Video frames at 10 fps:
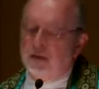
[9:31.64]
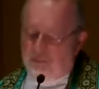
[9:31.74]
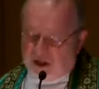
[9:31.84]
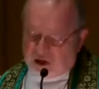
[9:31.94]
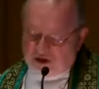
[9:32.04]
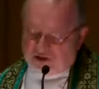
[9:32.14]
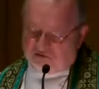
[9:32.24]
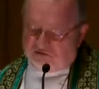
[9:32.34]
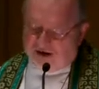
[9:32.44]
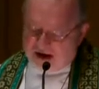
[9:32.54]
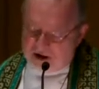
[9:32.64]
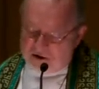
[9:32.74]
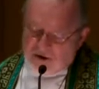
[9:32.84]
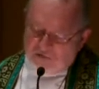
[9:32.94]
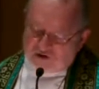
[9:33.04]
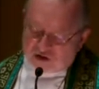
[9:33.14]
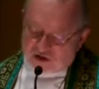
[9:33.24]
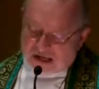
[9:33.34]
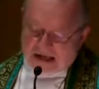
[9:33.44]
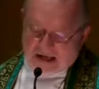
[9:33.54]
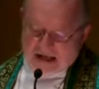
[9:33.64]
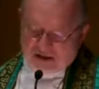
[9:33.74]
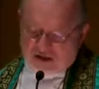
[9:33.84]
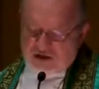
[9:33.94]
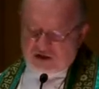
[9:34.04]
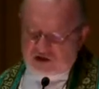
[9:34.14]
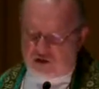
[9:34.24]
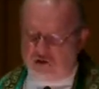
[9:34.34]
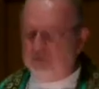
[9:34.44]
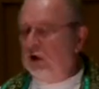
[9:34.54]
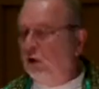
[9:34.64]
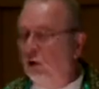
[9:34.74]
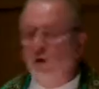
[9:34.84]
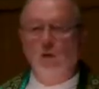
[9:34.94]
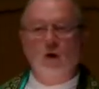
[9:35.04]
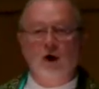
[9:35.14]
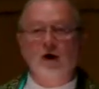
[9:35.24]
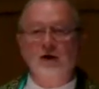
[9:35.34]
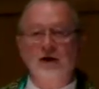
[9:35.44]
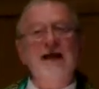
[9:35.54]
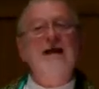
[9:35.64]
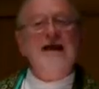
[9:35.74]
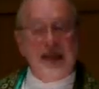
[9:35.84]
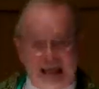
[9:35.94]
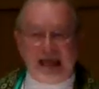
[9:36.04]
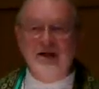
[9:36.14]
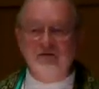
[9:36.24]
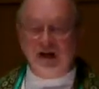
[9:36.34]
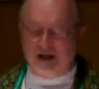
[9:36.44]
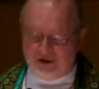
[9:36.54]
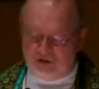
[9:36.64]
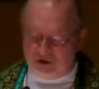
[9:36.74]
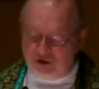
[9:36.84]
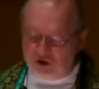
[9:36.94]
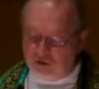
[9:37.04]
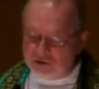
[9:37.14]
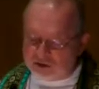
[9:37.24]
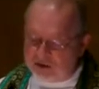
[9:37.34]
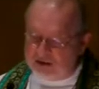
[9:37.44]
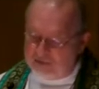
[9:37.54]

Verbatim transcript: because the fire of sin has consumed the whole world, even the chosen